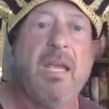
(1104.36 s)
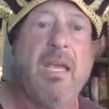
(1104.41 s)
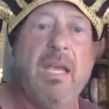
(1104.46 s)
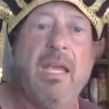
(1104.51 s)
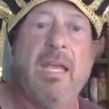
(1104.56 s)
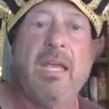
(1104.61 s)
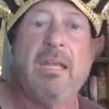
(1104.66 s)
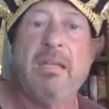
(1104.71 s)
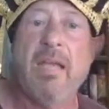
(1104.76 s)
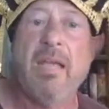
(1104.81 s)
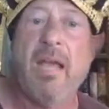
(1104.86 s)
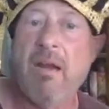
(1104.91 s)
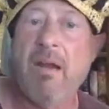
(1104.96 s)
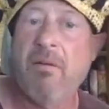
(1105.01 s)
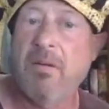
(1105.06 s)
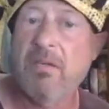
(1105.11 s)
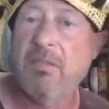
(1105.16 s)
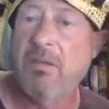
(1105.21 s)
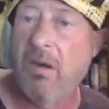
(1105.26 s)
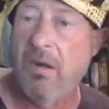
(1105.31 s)
And
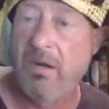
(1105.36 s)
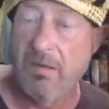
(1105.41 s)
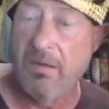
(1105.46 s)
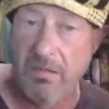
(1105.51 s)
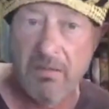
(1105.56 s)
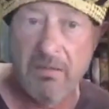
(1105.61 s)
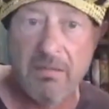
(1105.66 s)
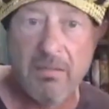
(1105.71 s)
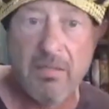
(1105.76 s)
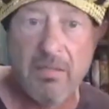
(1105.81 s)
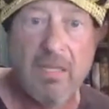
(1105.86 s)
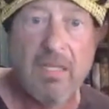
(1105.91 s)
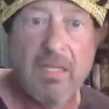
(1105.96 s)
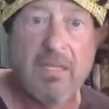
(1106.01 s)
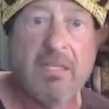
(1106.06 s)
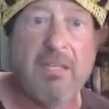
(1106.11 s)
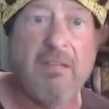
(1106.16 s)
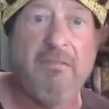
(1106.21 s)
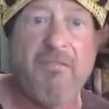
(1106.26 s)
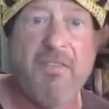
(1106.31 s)
Howard Carter,
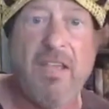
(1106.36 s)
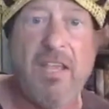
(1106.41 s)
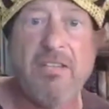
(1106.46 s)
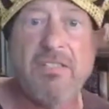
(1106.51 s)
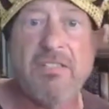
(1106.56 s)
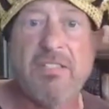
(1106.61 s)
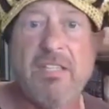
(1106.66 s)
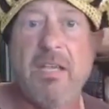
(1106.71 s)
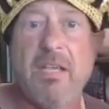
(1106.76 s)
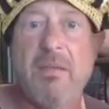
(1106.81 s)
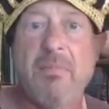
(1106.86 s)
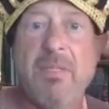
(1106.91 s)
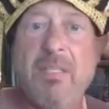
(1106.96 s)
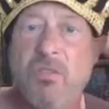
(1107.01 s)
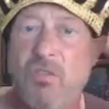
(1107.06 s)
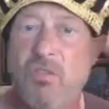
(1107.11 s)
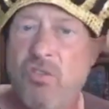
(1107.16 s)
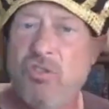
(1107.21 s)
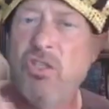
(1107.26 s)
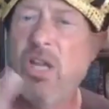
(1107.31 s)
convinced him
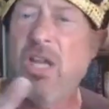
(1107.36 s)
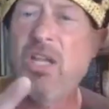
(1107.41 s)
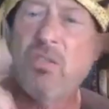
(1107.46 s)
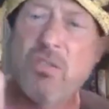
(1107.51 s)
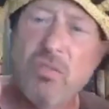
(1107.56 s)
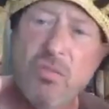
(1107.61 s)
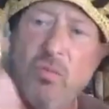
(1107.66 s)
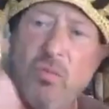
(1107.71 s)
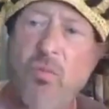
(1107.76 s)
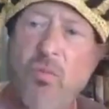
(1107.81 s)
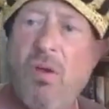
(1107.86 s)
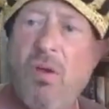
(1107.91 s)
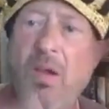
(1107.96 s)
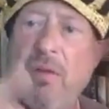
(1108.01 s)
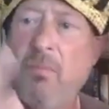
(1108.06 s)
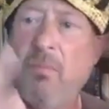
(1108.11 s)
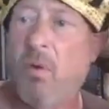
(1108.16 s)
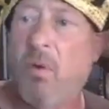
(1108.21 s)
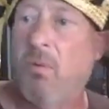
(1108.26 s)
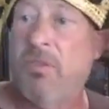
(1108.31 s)
just
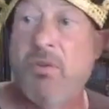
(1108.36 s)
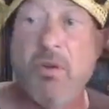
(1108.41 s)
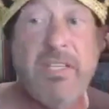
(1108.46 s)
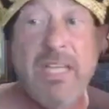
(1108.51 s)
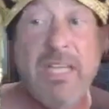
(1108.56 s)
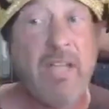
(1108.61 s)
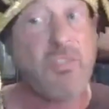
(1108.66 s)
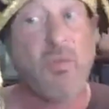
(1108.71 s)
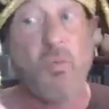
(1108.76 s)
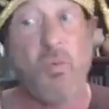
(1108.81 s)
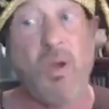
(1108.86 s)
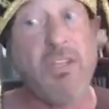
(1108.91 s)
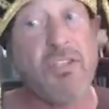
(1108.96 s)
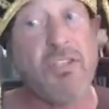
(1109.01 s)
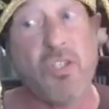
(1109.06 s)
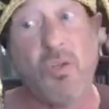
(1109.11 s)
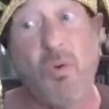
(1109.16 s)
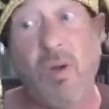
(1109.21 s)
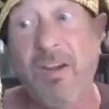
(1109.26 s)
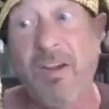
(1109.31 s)
one more. They're down to one
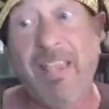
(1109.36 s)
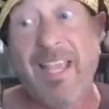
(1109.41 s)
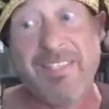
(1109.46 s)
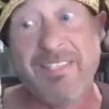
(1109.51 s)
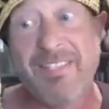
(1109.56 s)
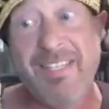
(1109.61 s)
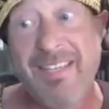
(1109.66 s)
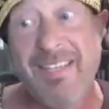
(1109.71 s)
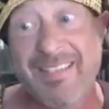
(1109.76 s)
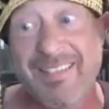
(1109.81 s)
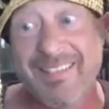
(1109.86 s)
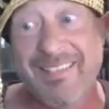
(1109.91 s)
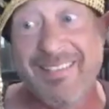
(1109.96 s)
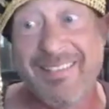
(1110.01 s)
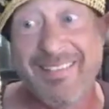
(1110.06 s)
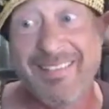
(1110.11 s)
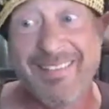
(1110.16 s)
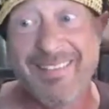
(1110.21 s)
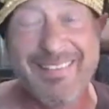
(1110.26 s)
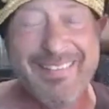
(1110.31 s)
square. That's it.
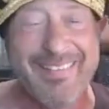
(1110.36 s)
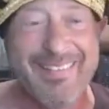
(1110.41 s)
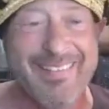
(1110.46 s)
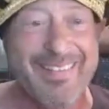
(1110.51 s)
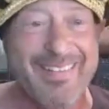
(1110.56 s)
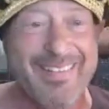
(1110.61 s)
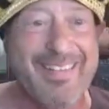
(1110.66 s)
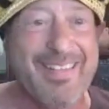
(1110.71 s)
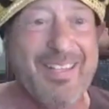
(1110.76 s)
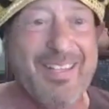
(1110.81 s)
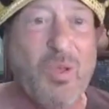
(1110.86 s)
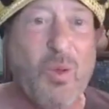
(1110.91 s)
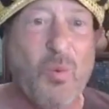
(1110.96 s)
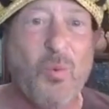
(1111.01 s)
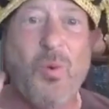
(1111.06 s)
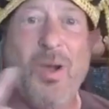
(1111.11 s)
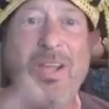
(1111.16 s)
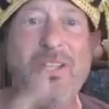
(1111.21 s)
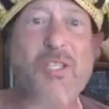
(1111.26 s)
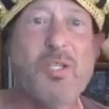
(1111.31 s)

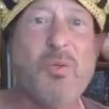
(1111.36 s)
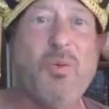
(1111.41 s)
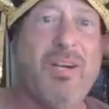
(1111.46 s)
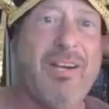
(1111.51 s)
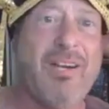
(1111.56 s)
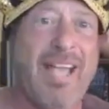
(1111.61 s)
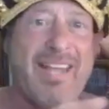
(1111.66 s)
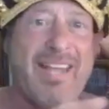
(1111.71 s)
One square